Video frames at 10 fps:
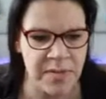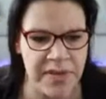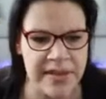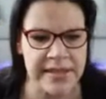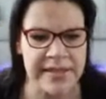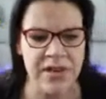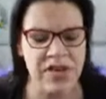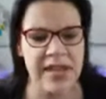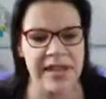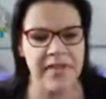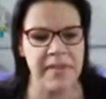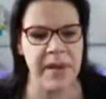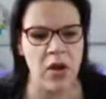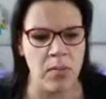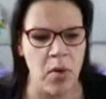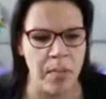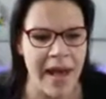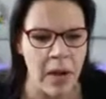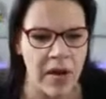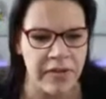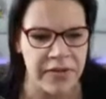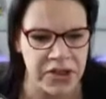But this essentially gives me a lot more power for